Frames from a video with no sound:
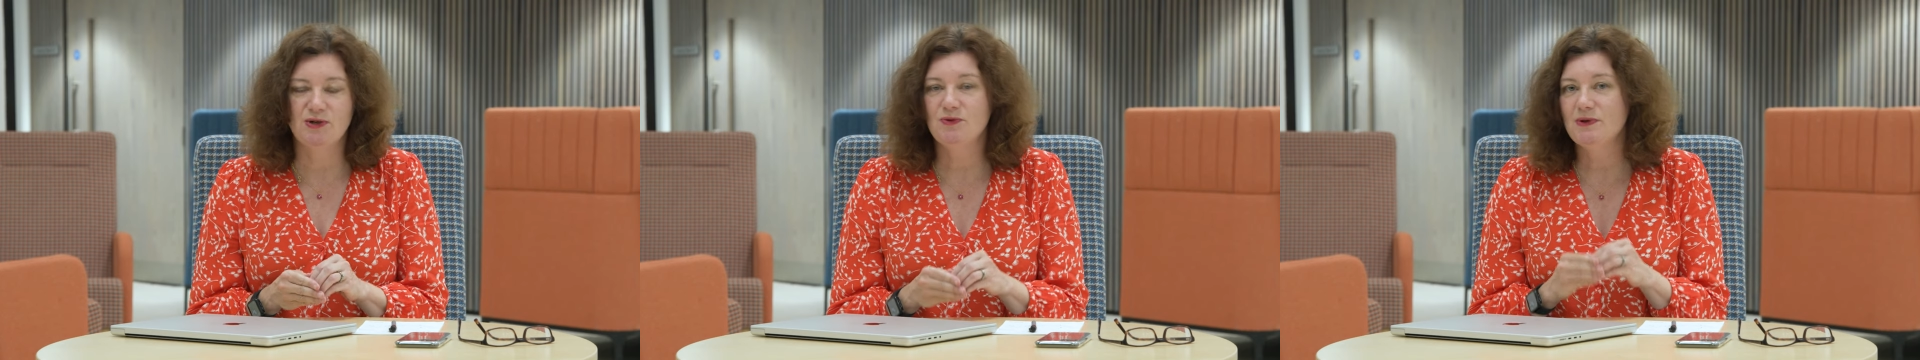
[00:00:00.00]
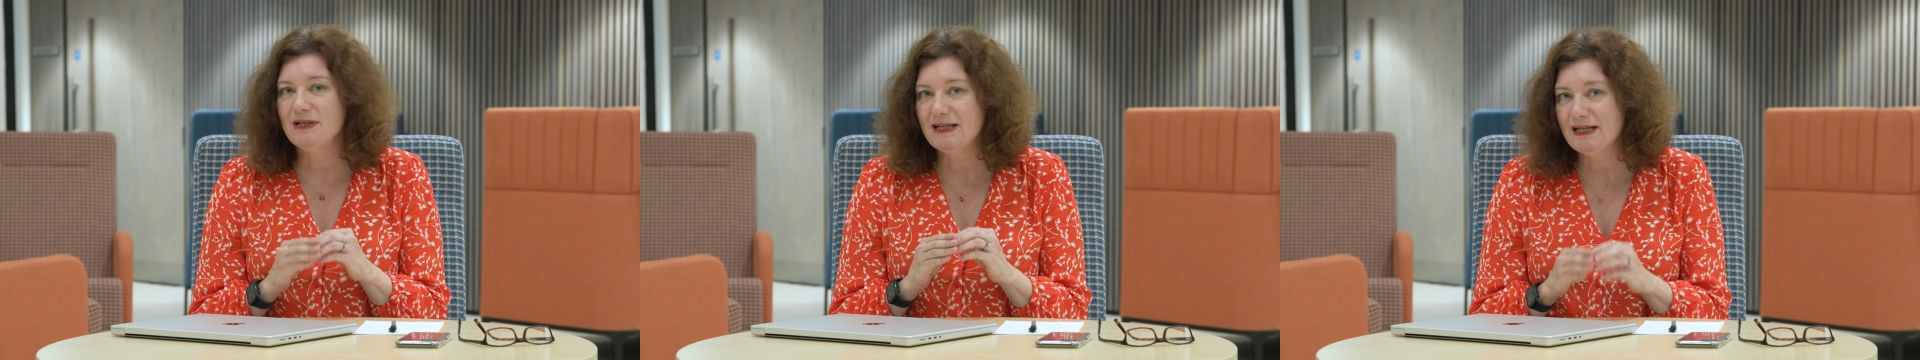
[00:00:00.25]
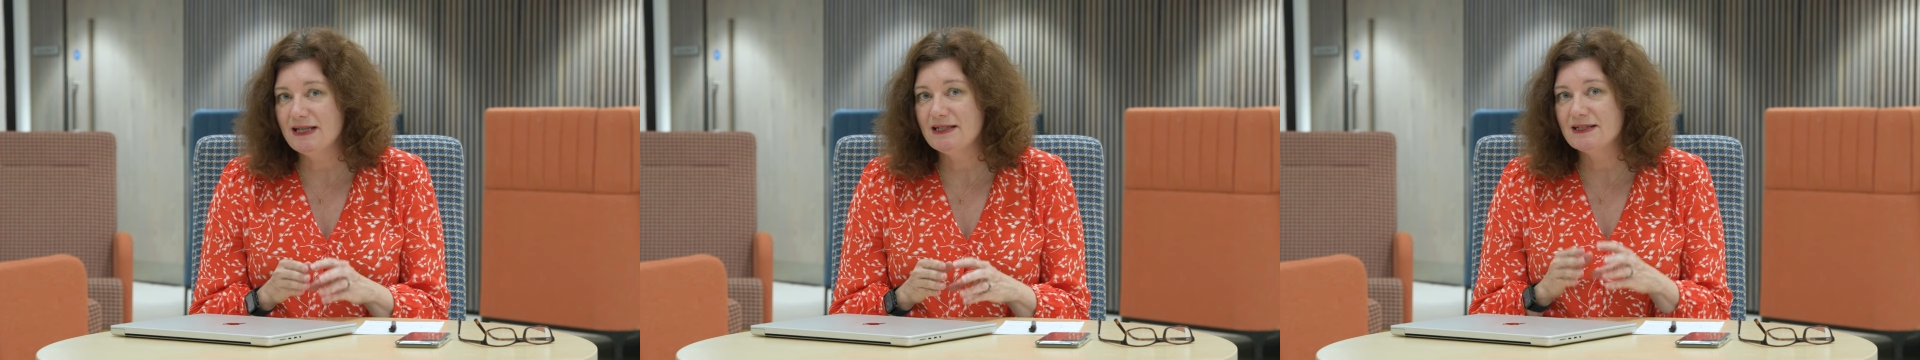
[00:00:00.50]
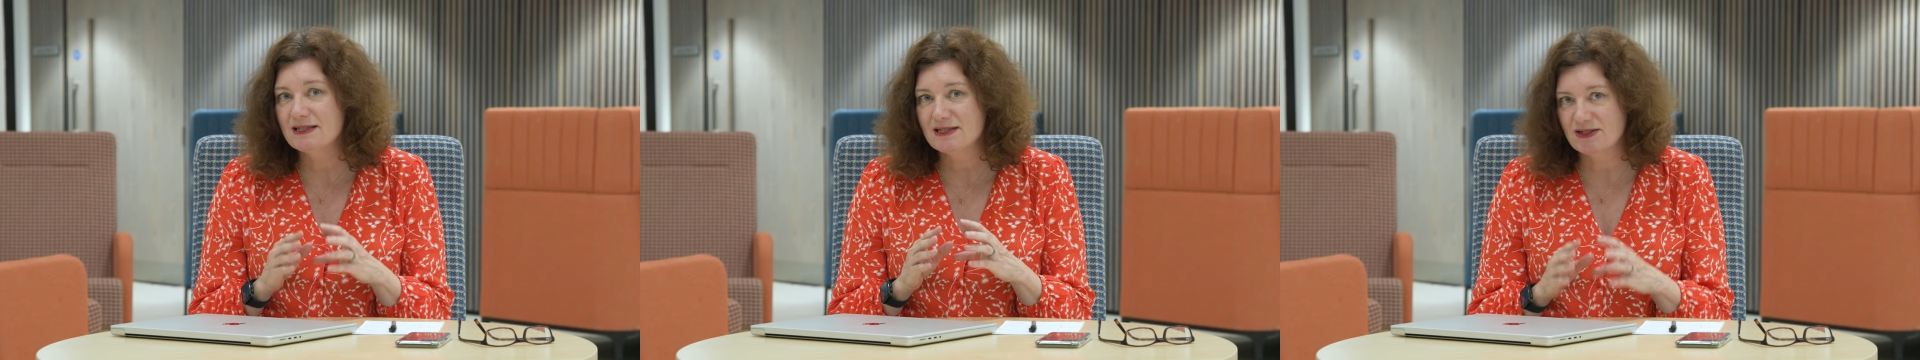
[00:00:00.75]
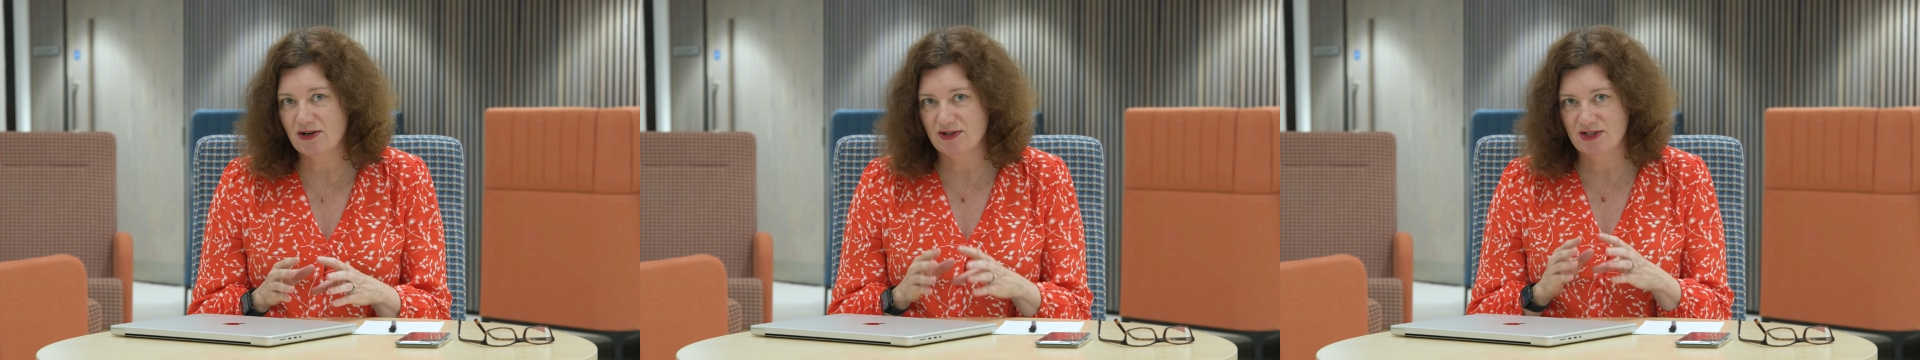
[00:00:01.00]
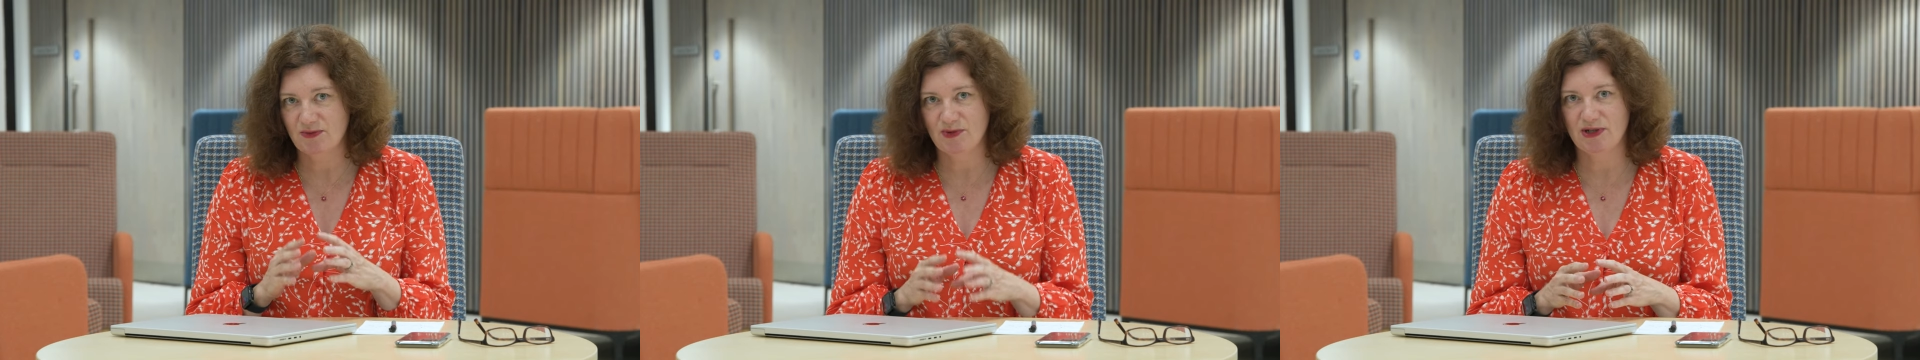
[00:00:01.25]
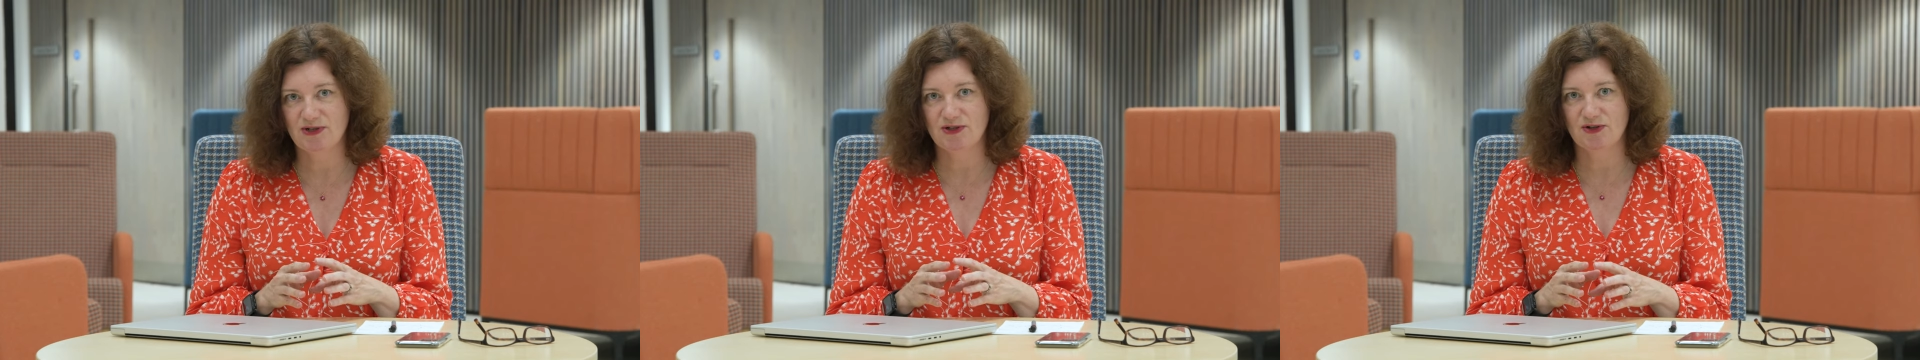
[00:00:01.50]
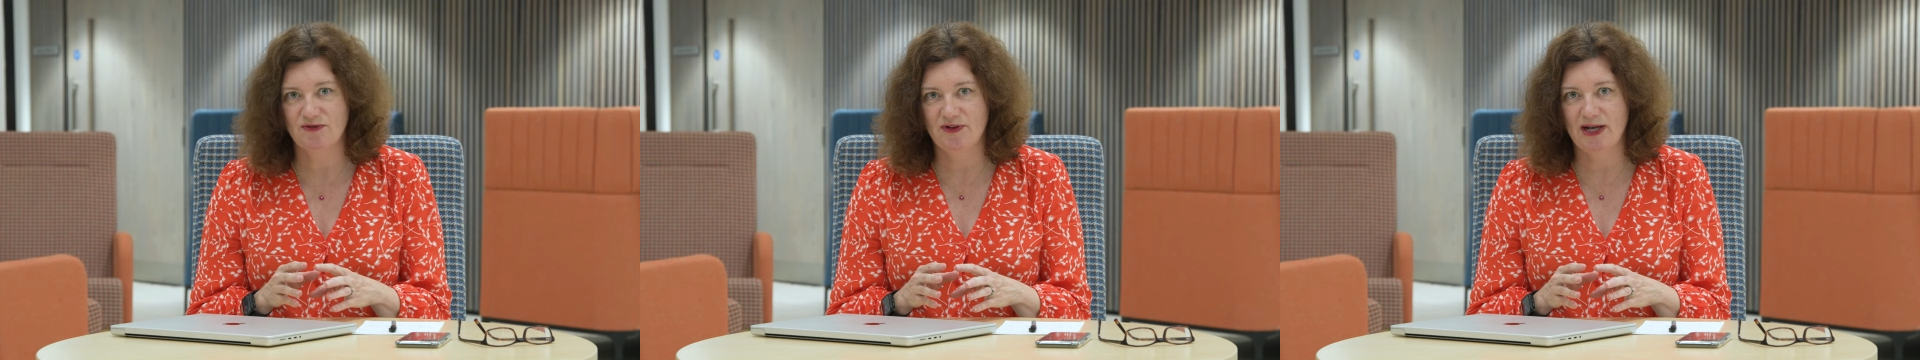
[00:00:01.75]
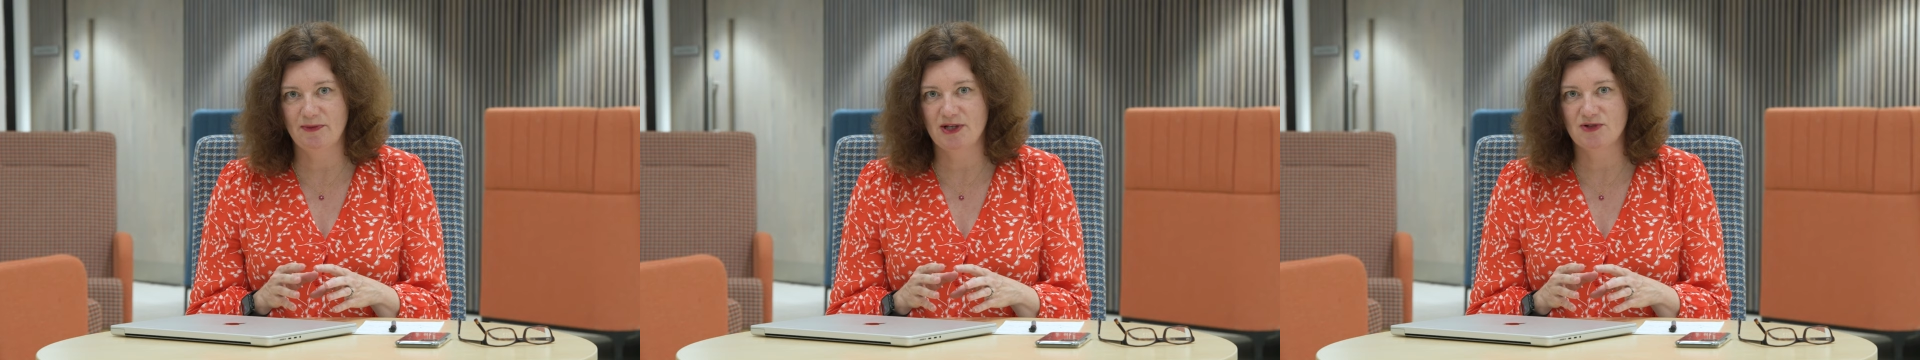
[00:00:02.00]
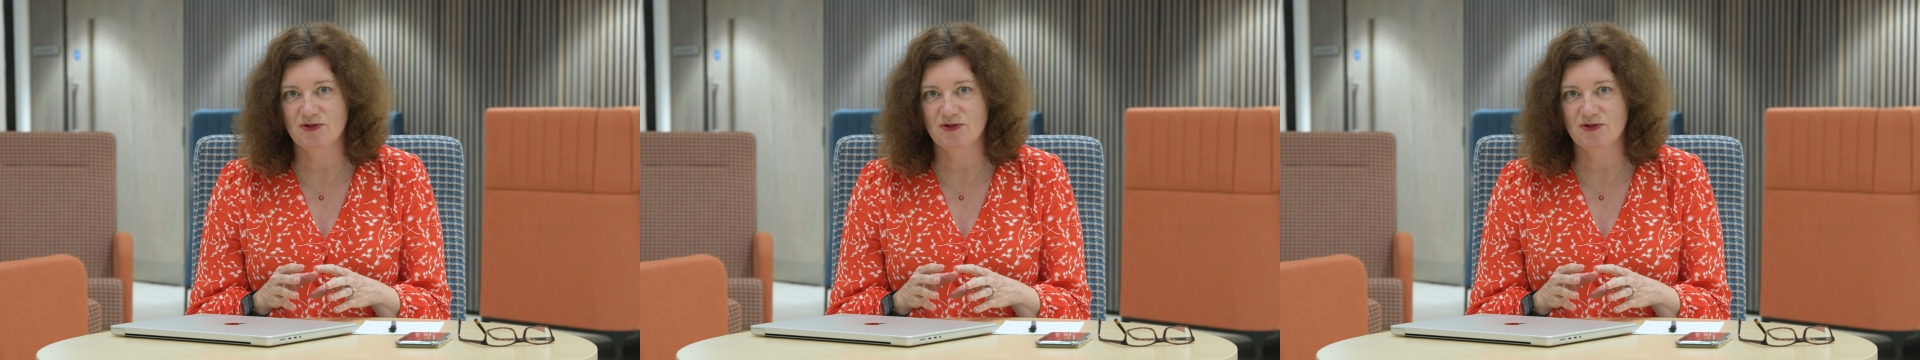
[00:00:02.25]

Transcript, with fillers: you need to start to build your family